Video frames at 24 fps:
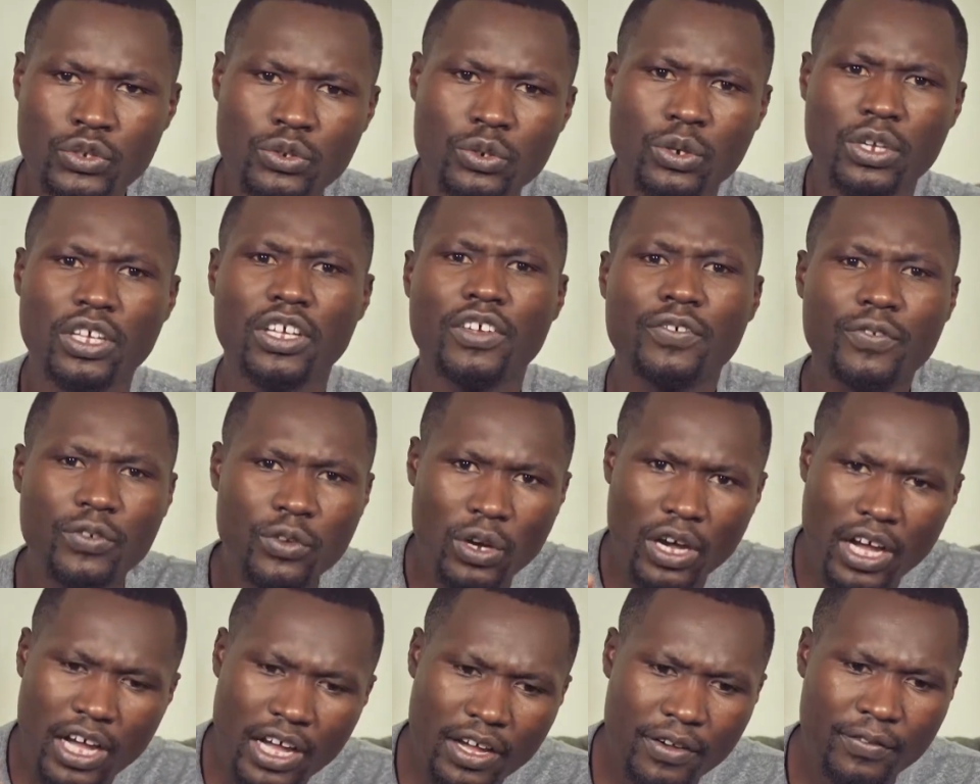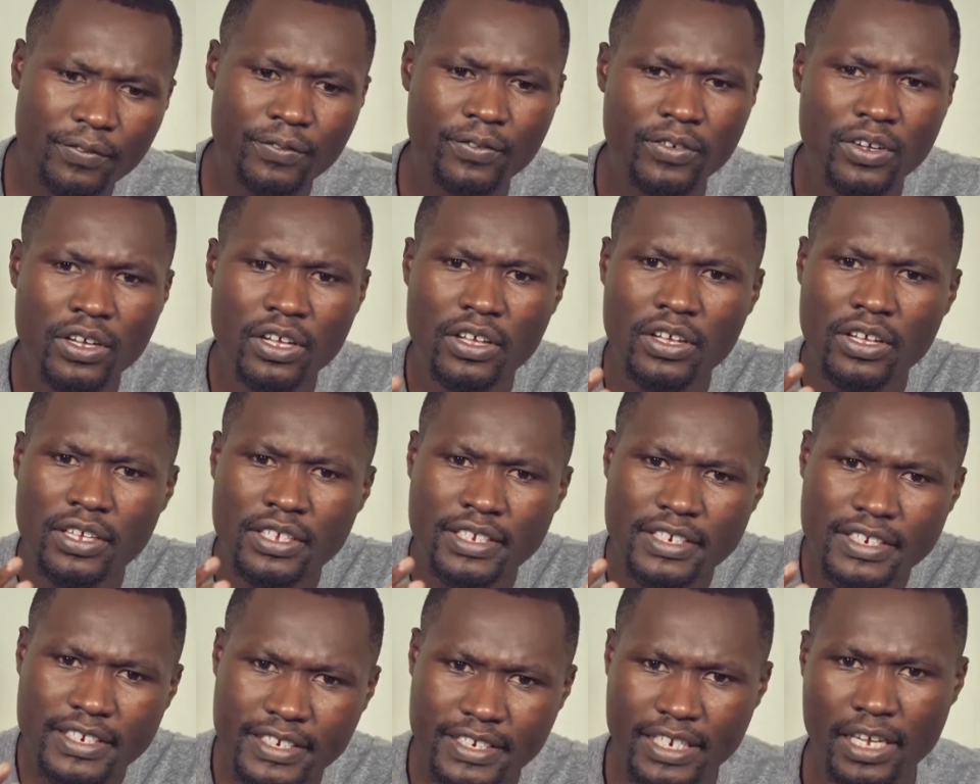So if you have
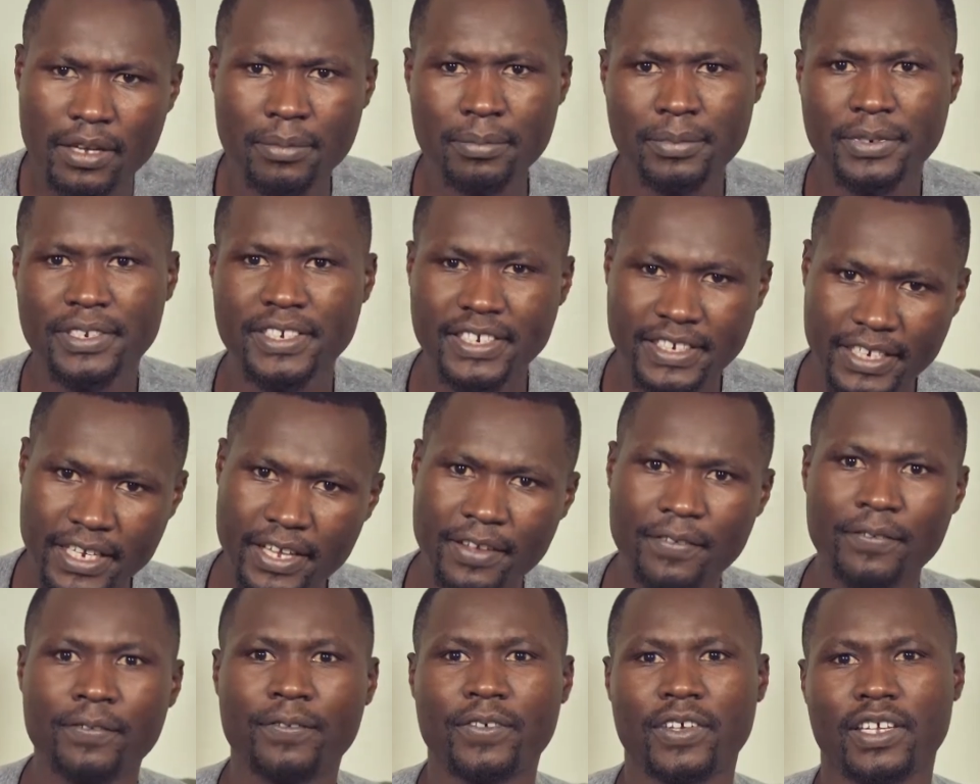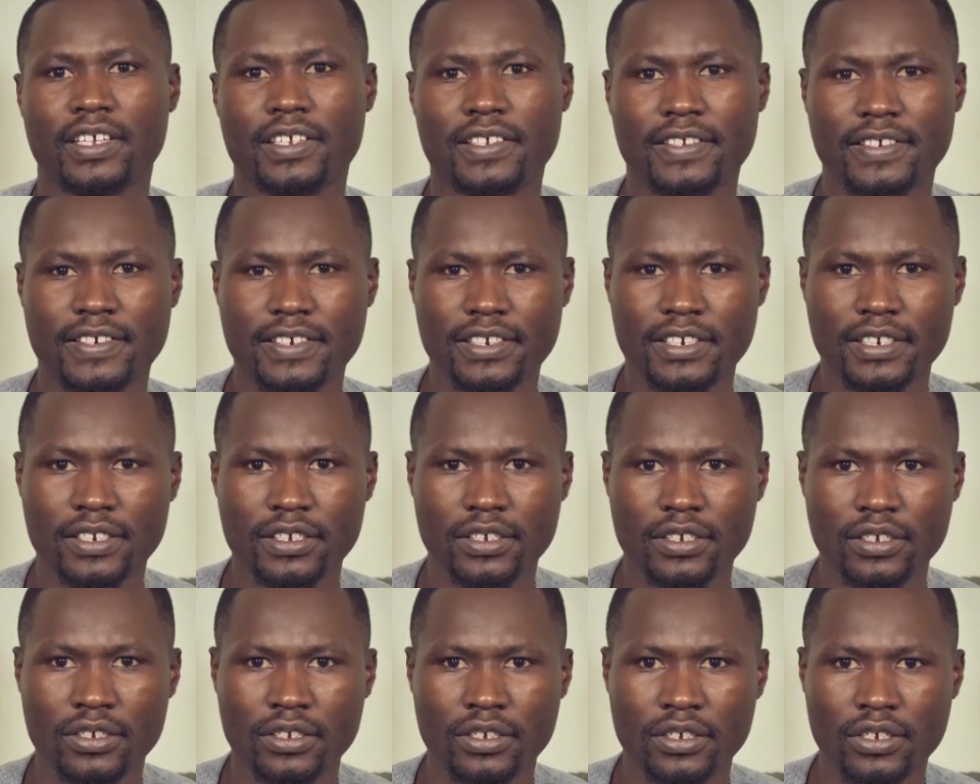some savings,
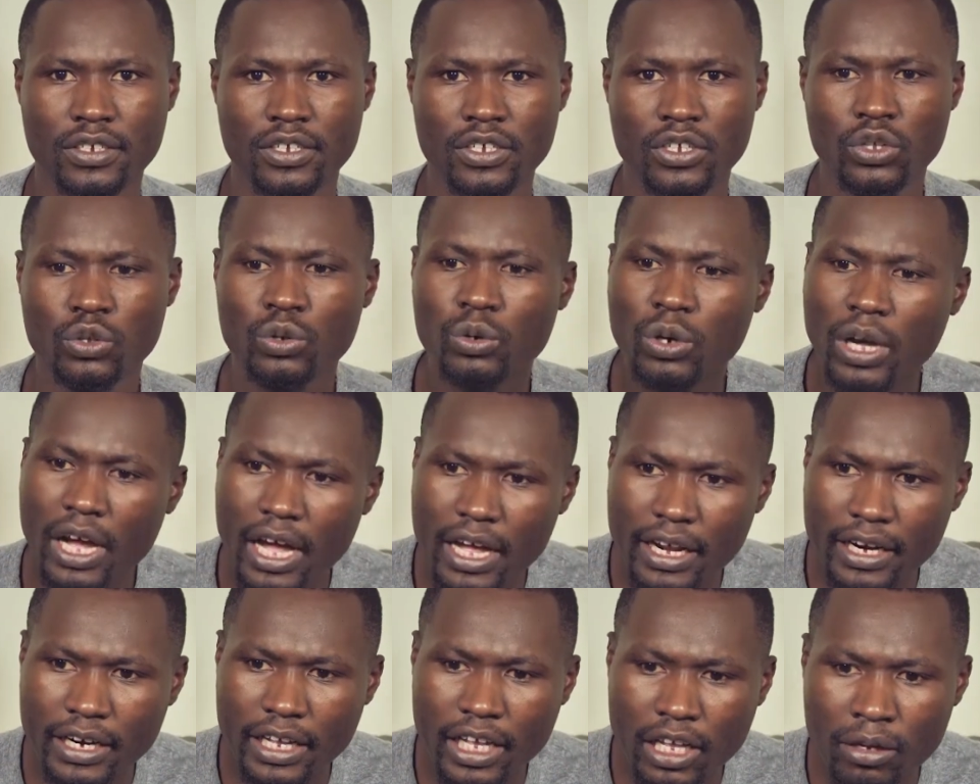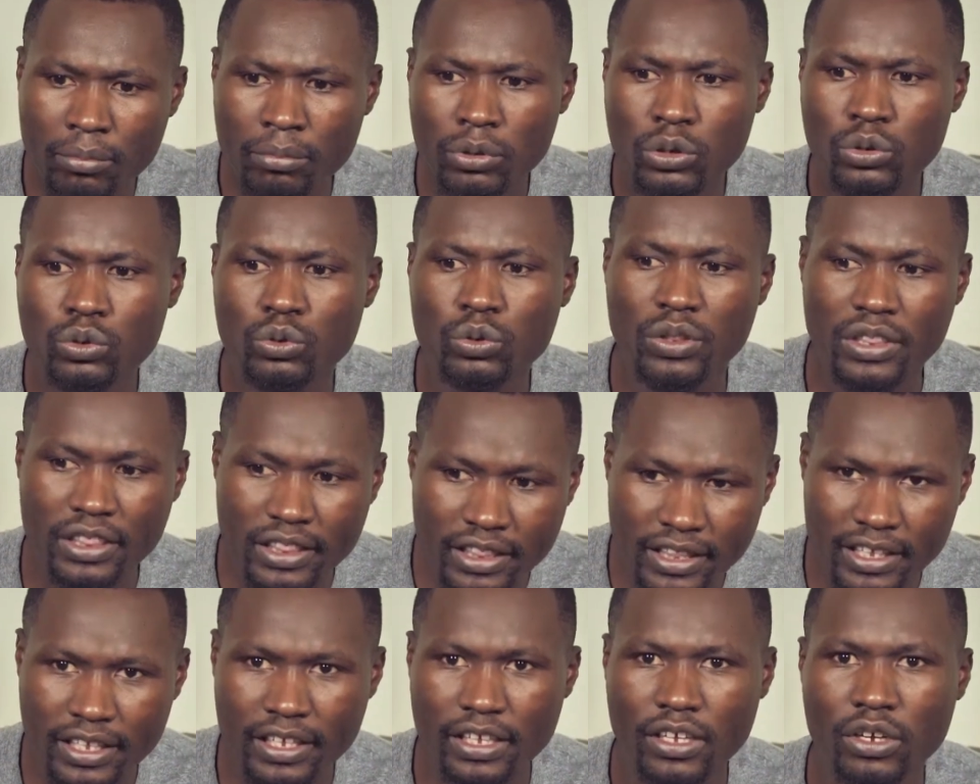you are able to
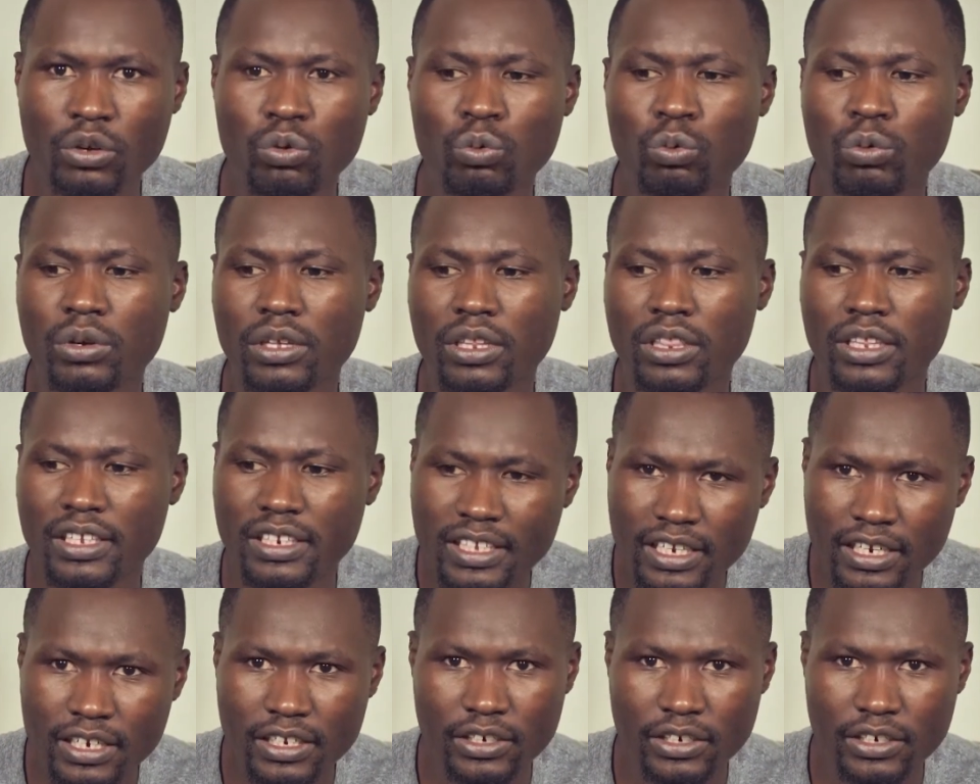think with the